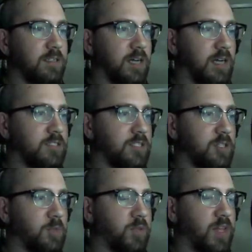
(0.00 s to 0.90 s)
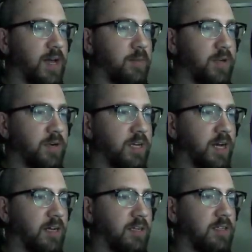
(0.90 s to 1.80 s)
I'll still apply
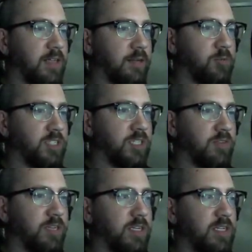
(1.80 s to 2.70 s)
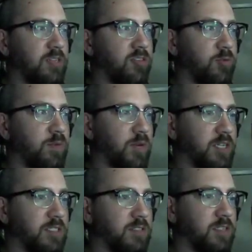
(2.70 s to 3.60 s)
periodically, like once every 3
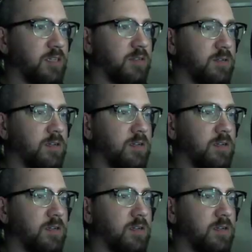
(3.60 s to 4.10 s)
months or so.